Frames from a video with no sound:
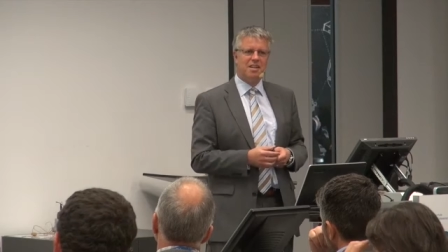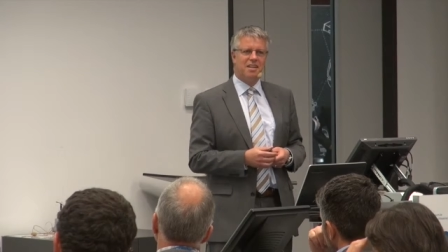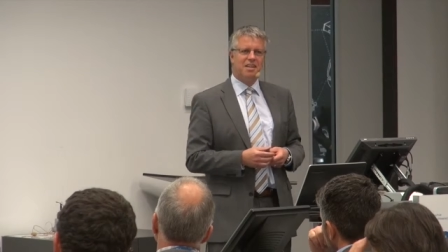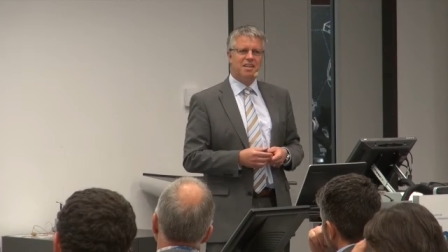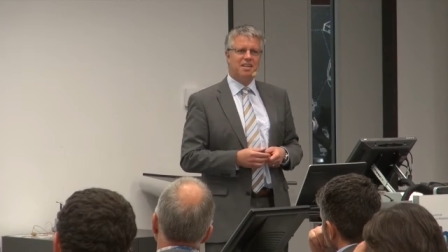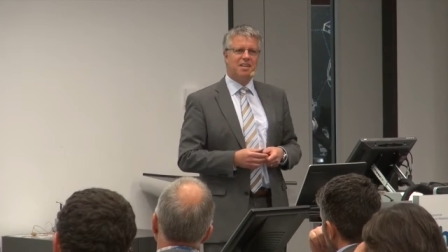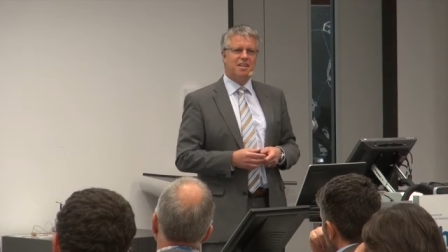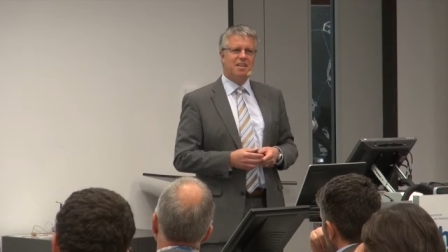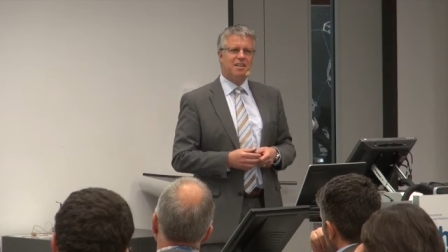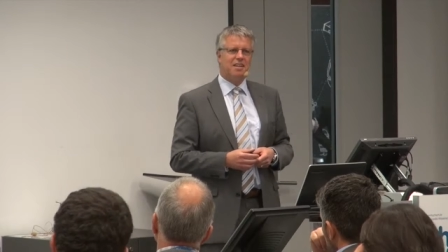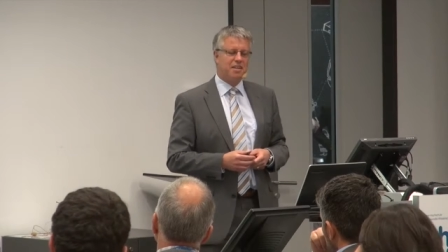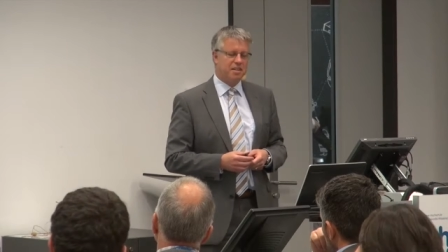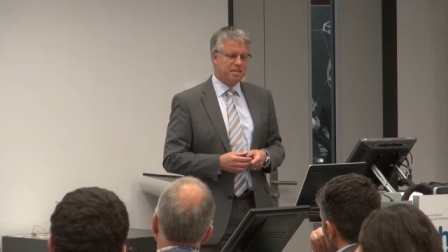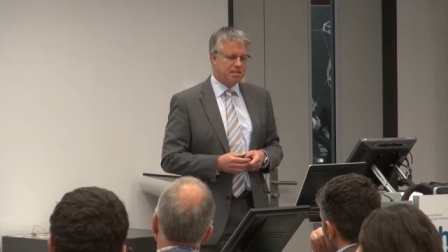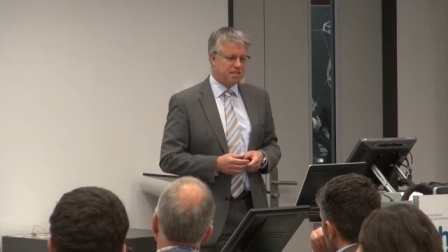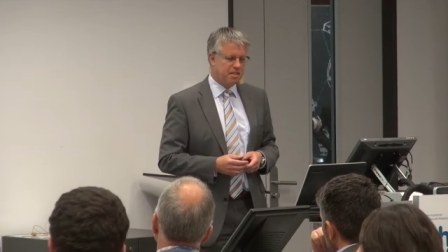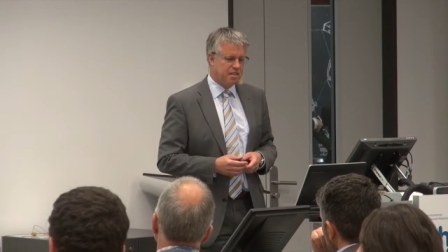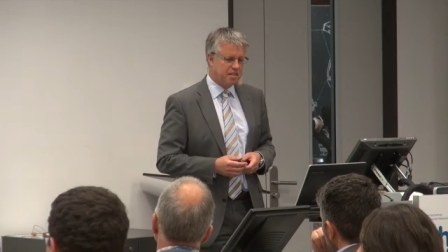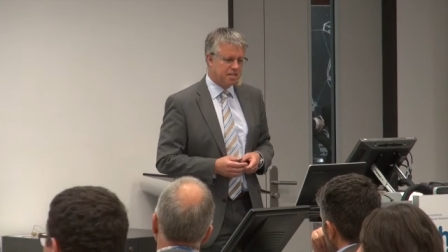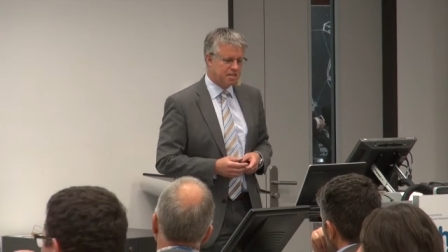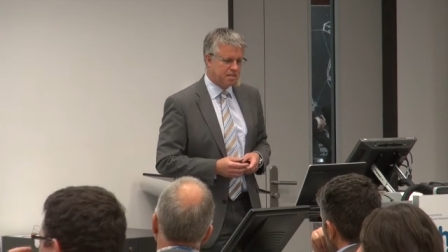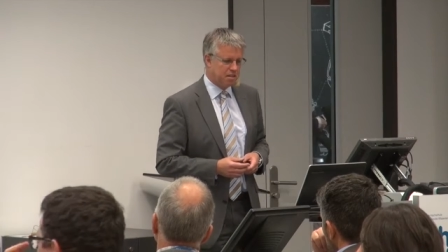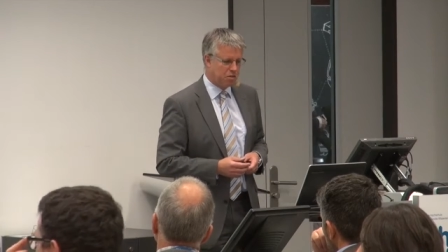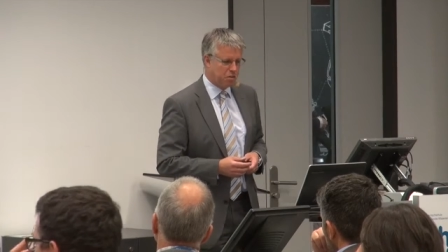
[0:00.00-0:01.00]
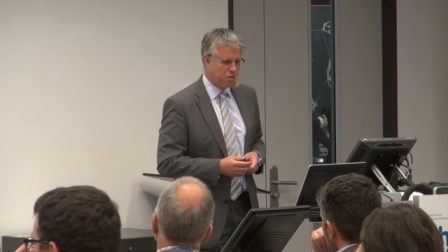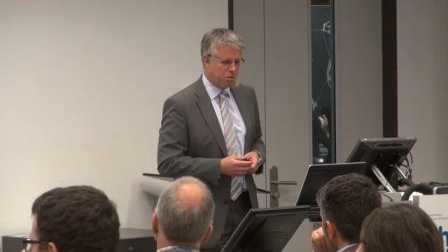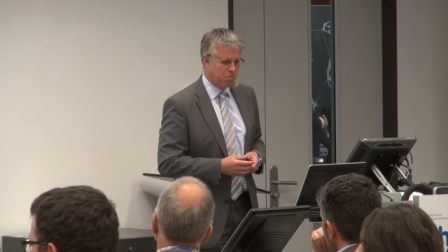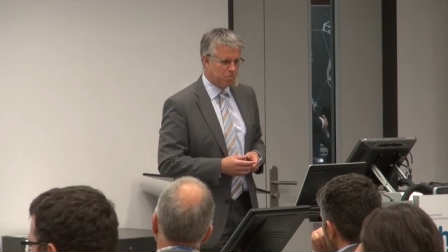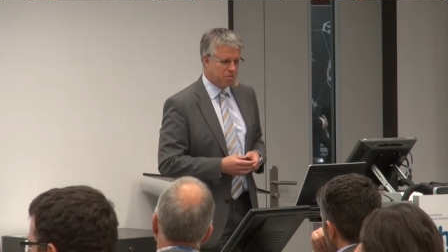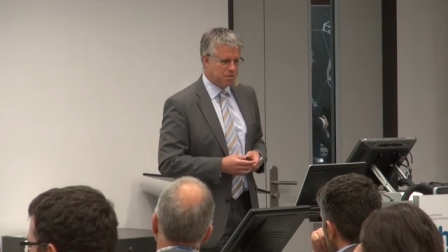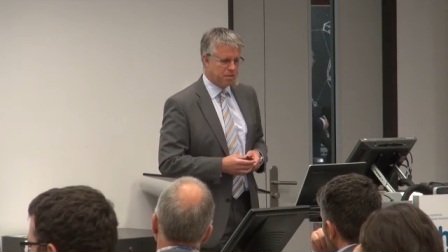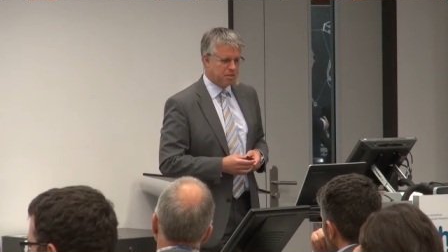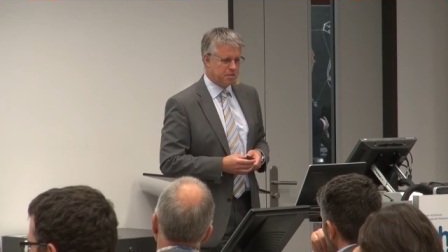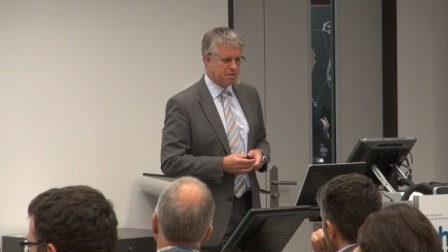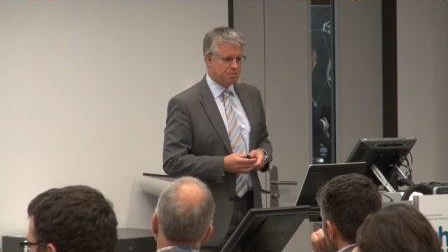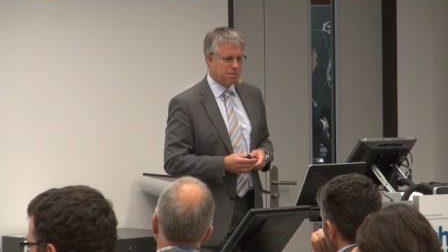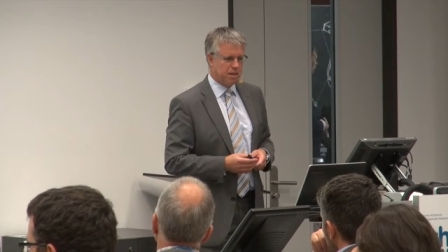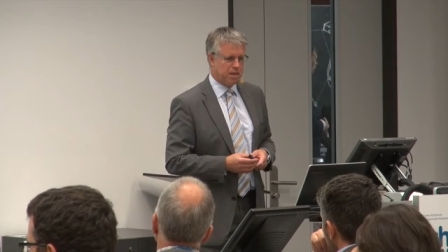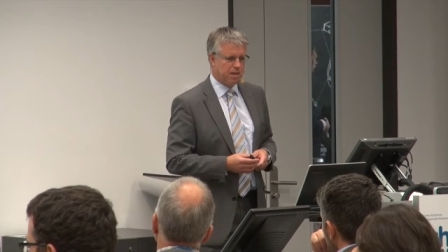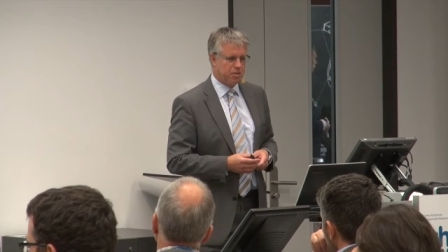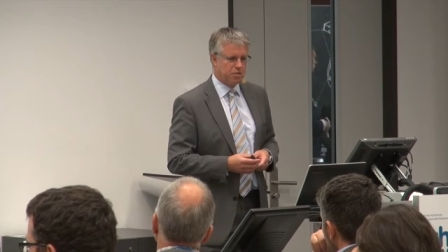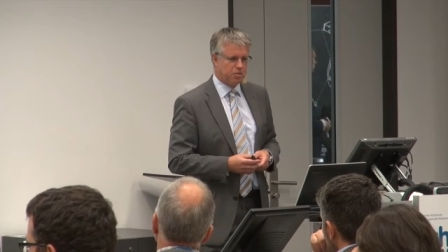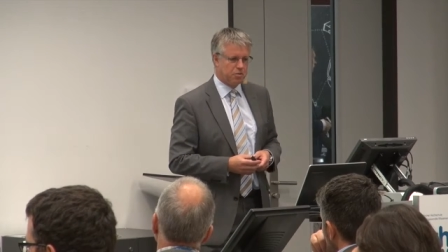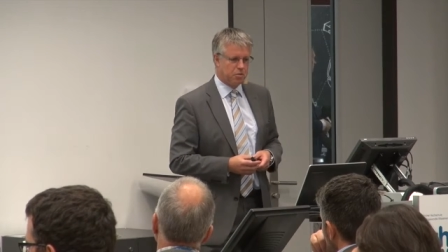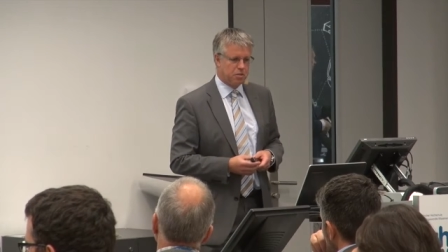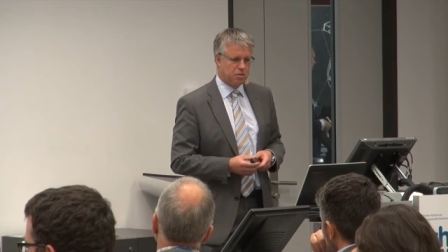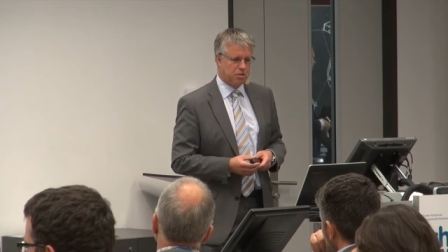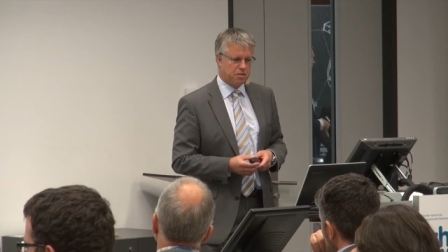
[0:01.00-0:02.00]
the companies
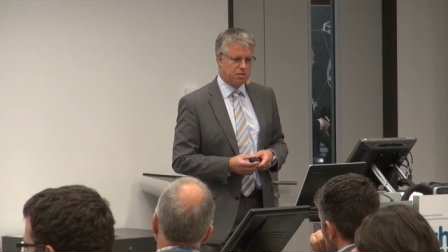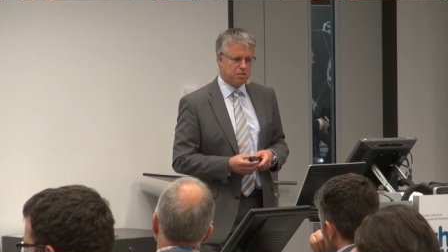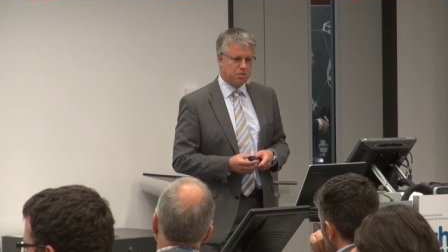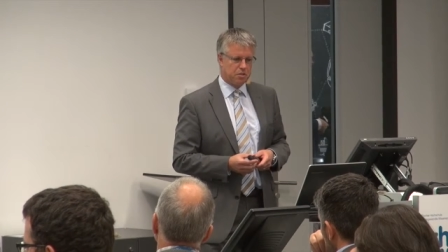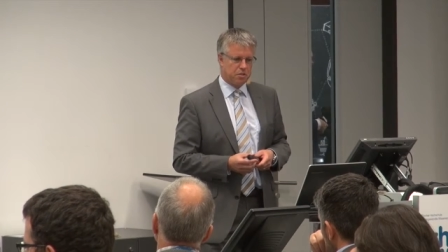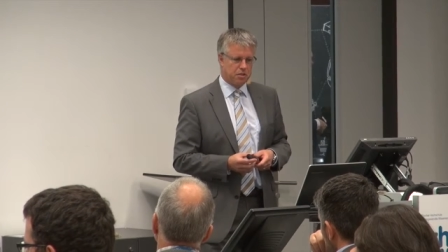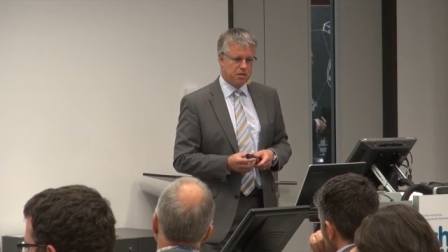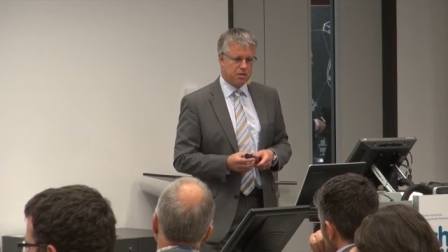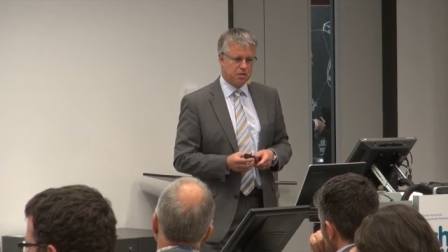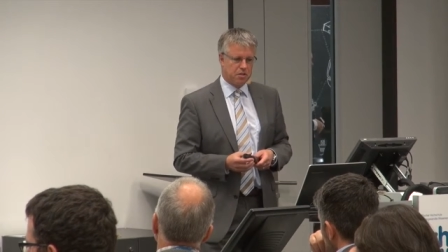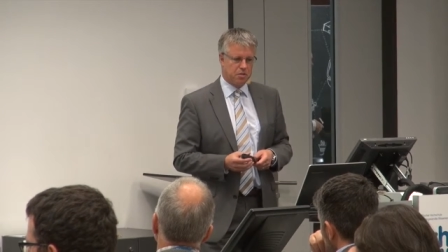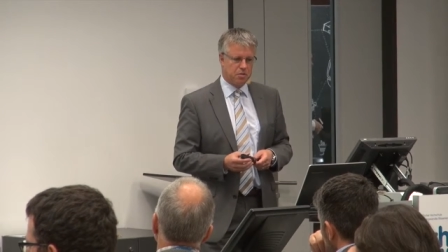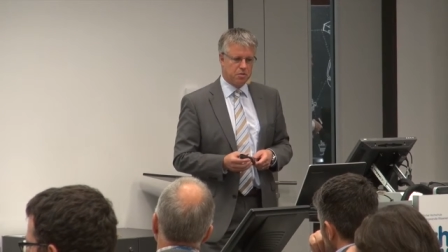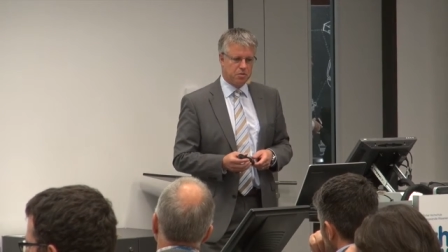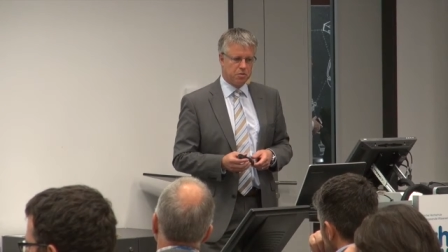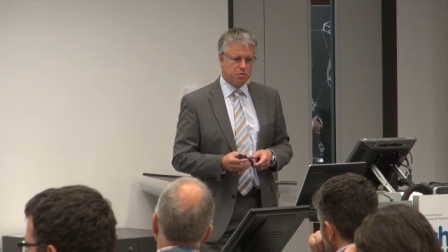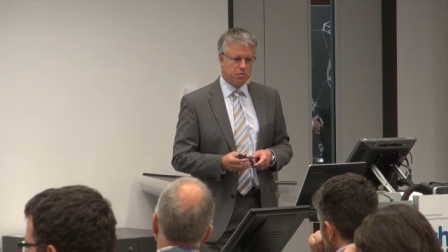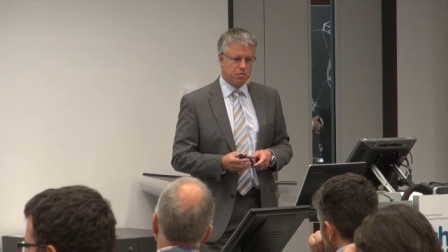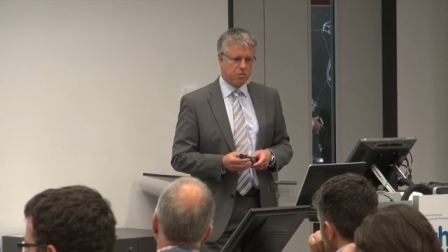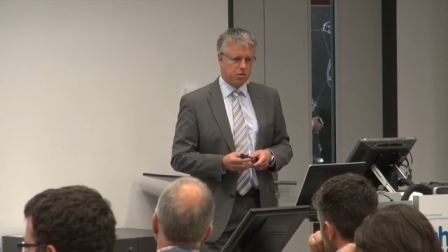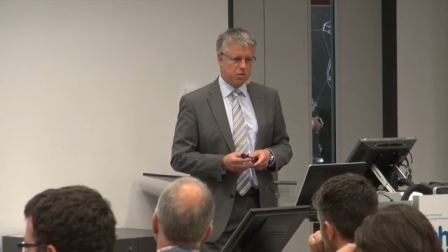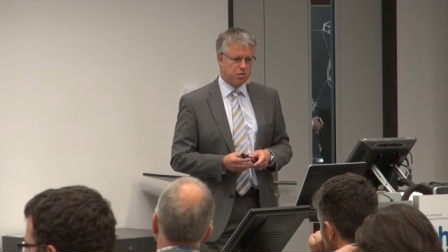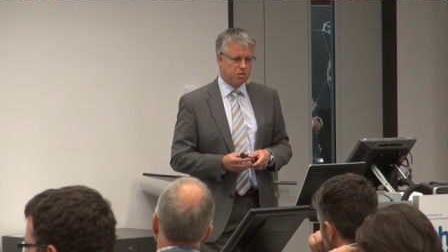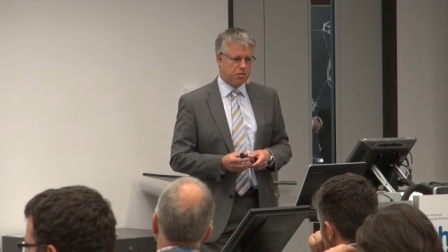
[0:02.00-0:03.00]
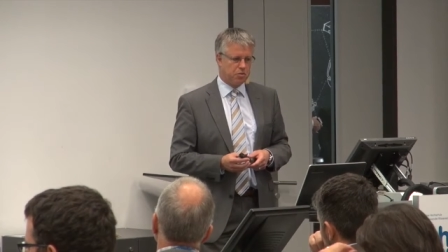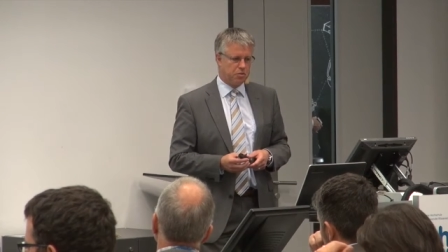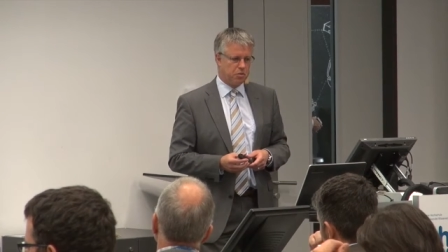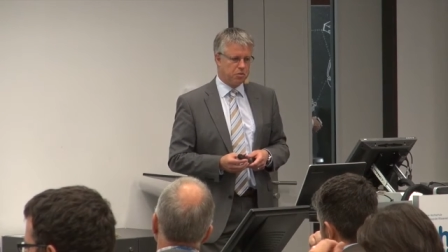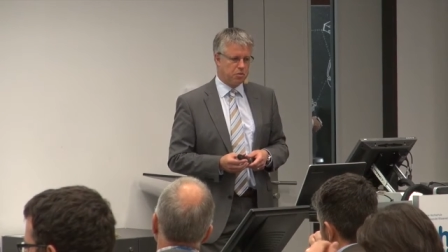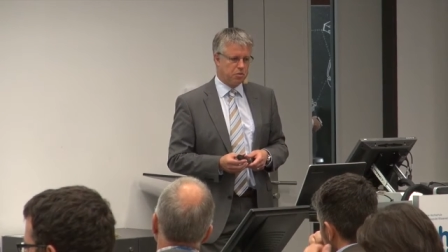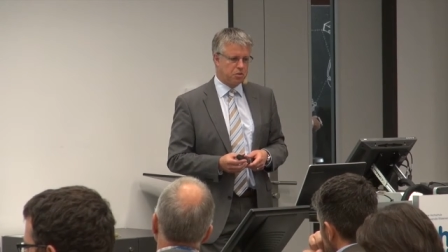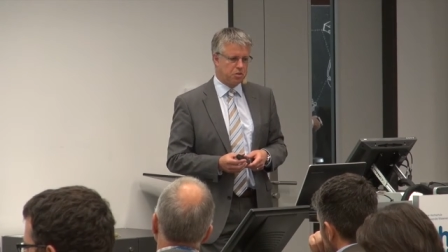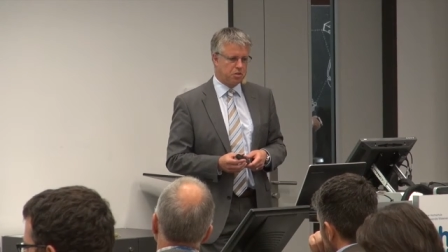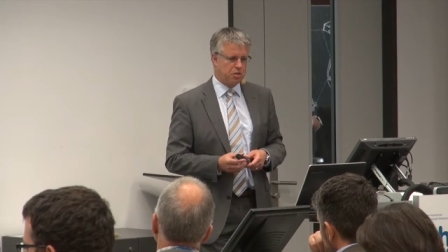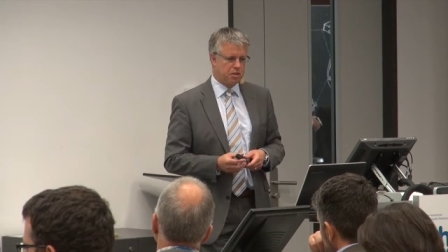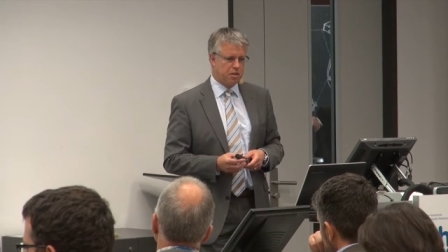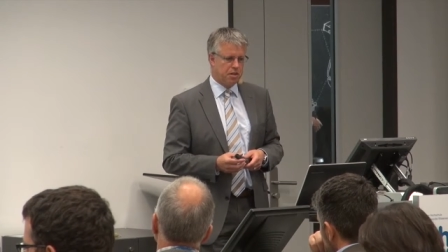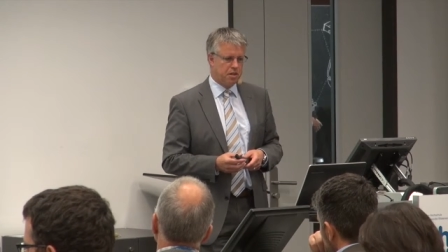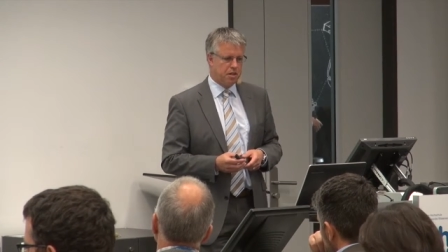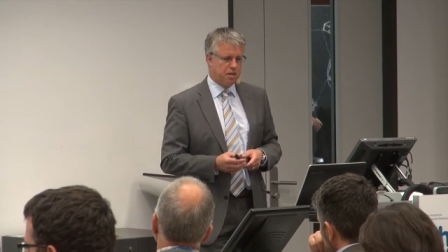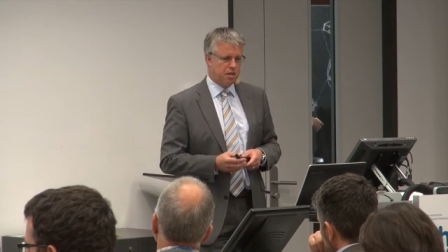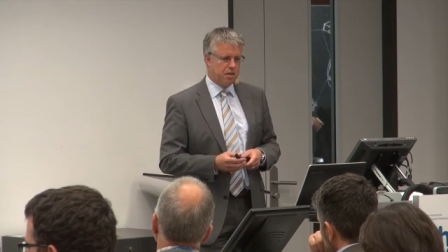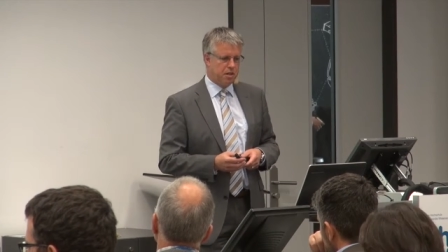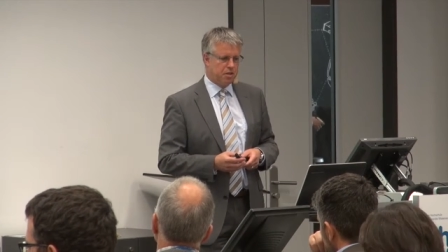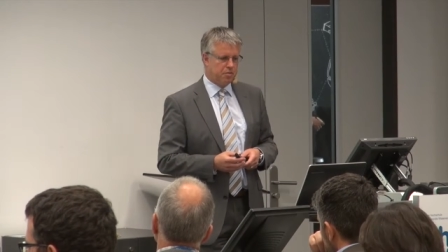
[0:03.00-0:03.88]
about what is going on and what the future